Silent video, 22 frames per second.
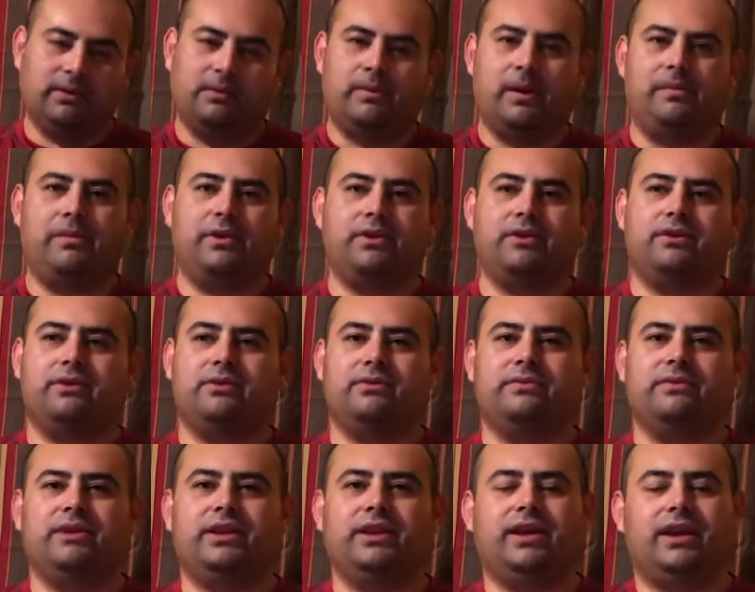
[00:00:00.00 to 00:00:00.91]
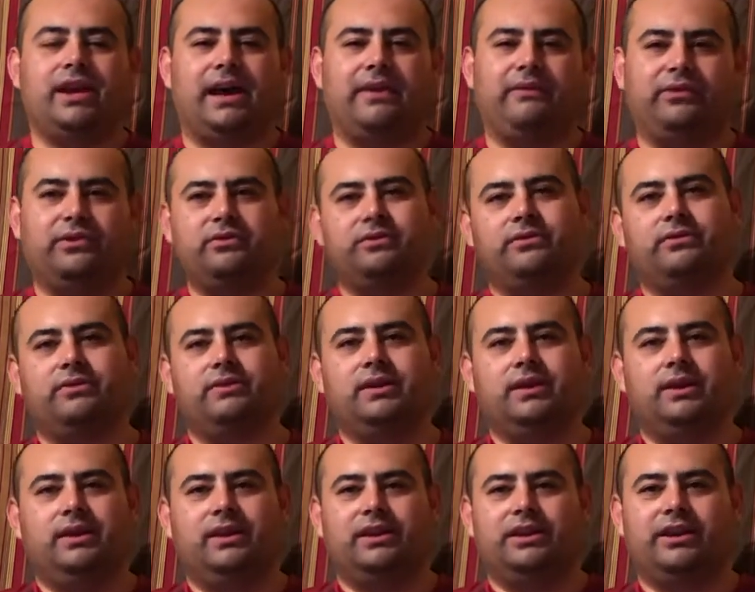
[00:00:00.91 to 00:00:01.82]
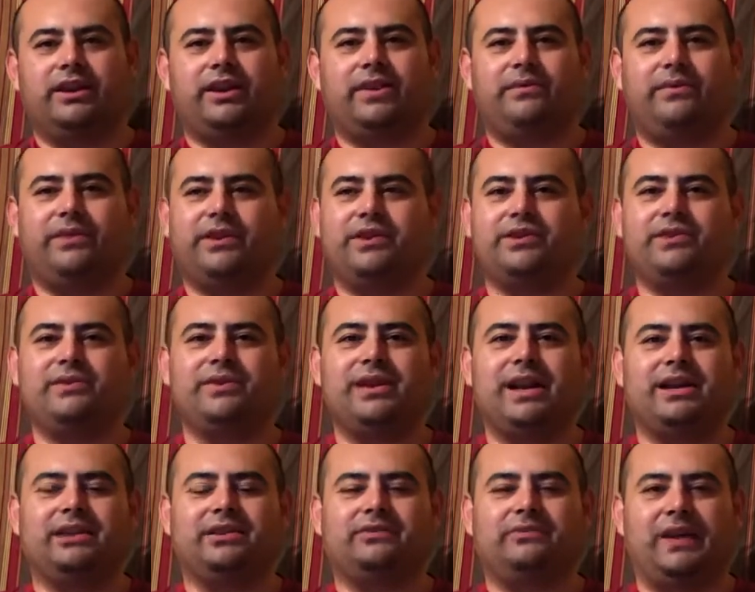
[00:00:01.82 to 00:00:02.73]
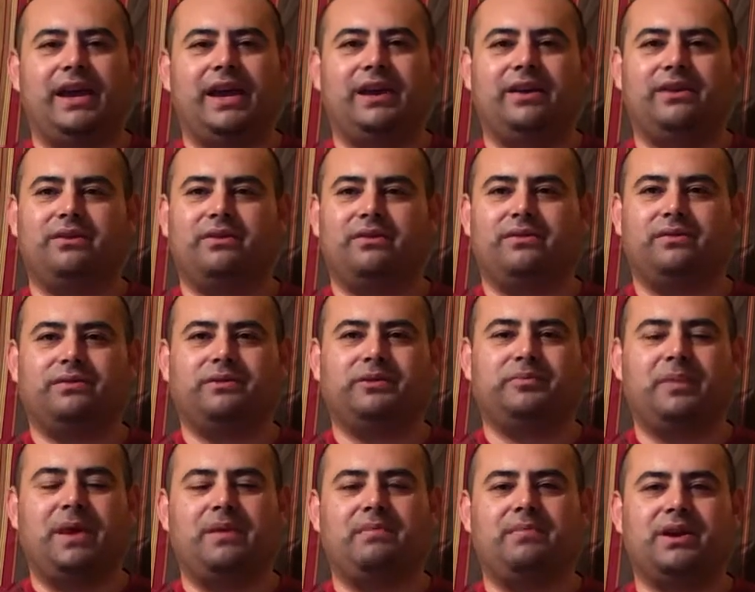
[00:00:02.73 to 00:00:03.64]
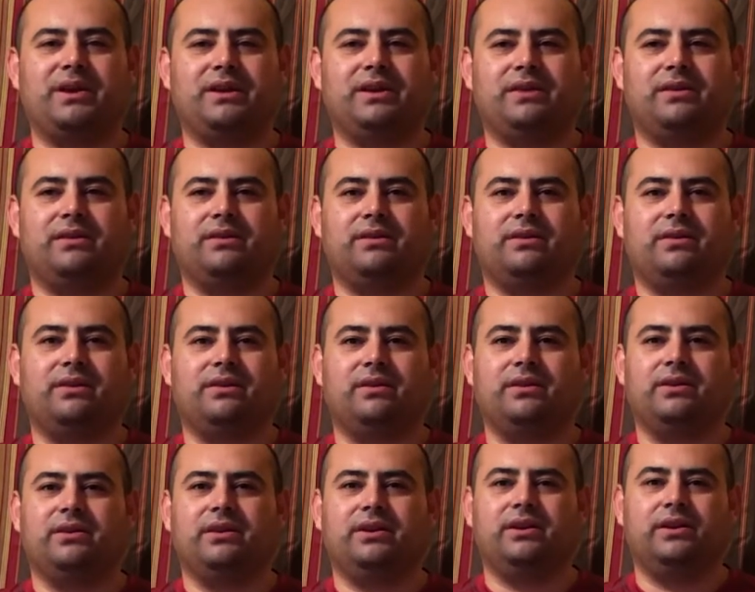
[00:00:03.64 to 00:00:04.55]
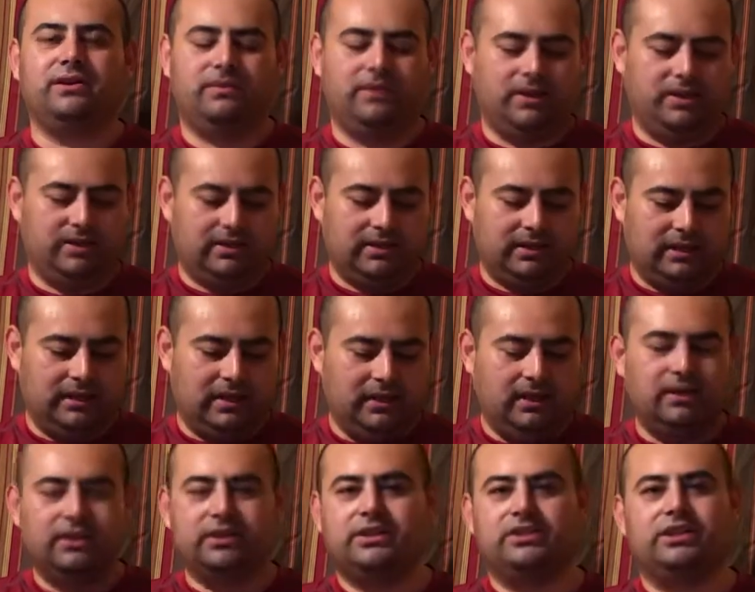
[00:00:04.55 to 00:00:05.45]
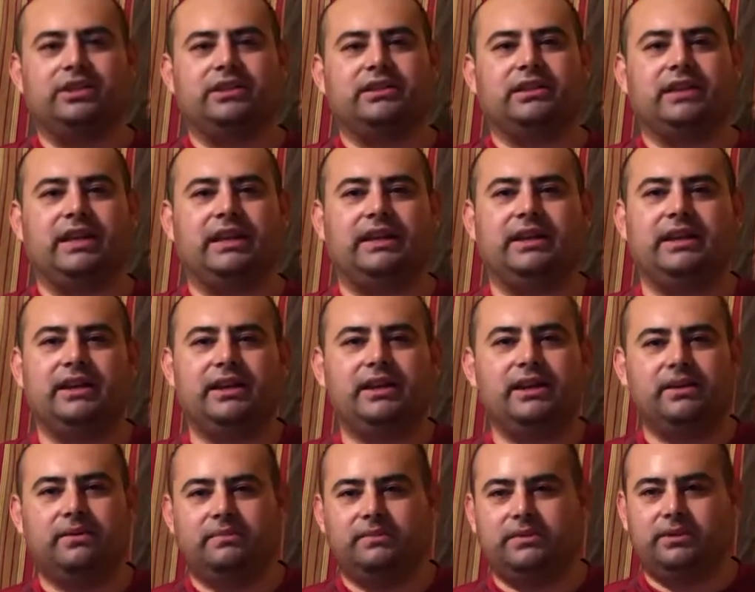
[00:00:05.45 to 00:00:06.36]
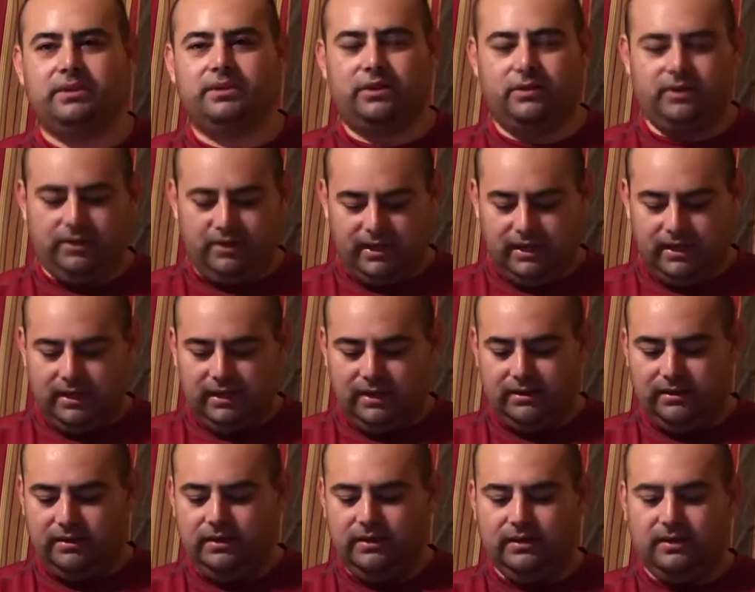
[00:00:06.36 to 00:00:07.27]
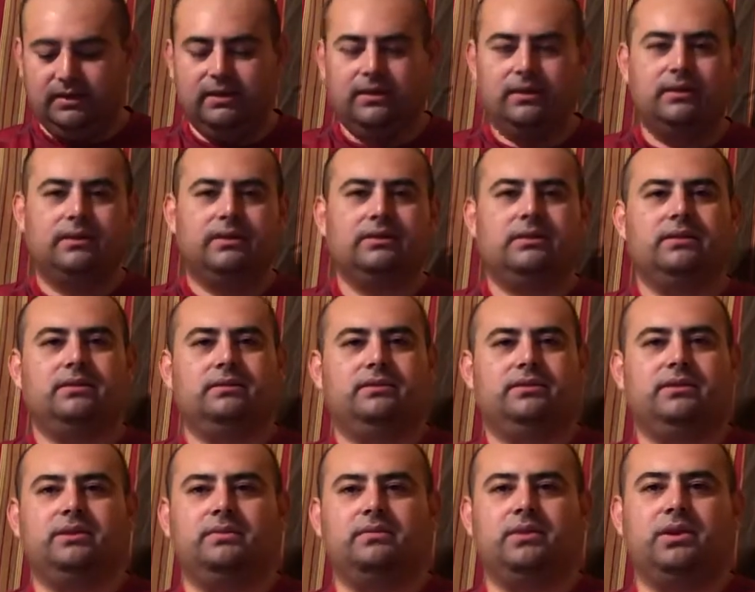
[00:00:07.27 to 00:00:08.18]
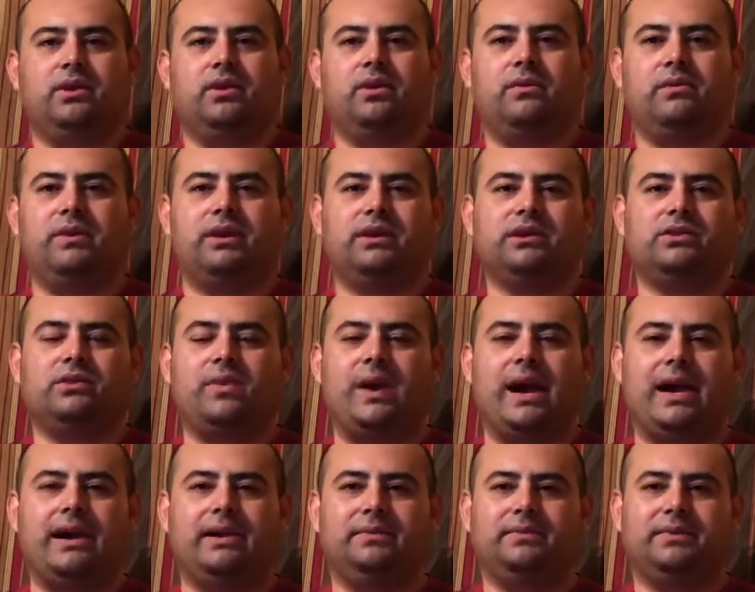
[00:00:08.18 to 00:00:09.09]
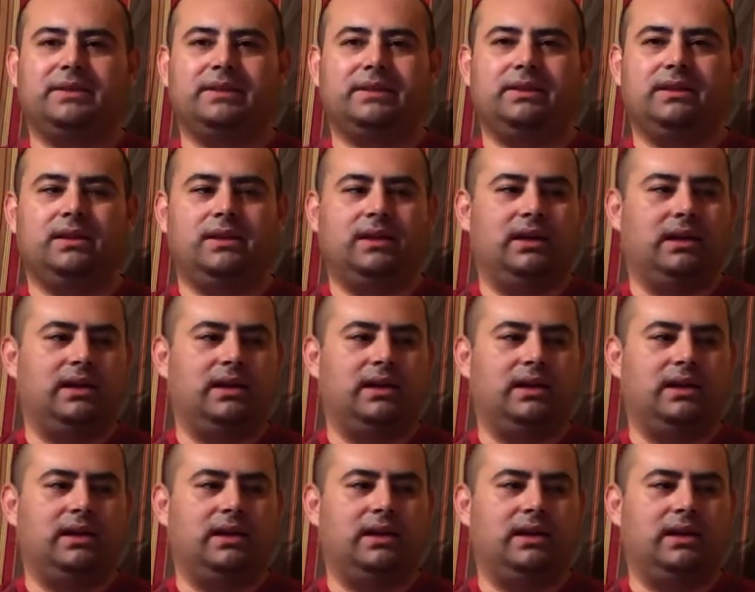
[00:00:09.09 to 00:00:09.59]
Remember, you don't really have to get rid of your guys' fan or spend money on other ones. Just clean it up. That's all you need. Some Clorox wipes,